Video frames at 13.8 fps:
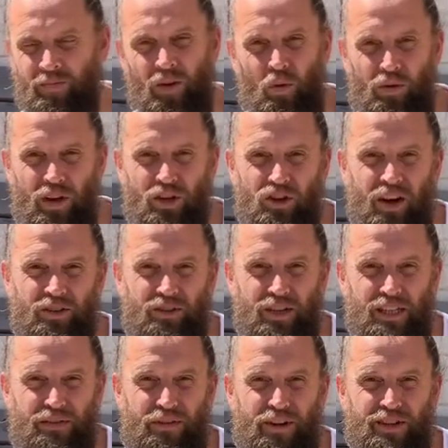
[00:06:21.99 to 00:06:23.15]
When I tried to do this
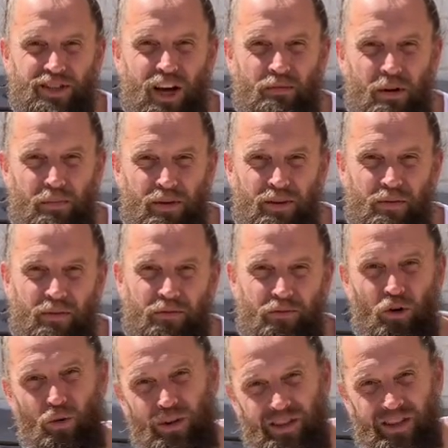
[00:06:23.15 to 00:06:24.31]
the first time, I put them in
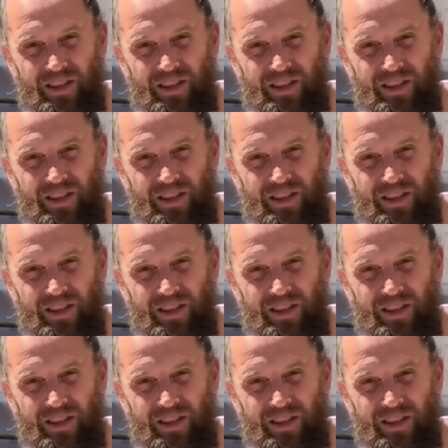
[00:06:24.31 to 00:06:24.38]
forwards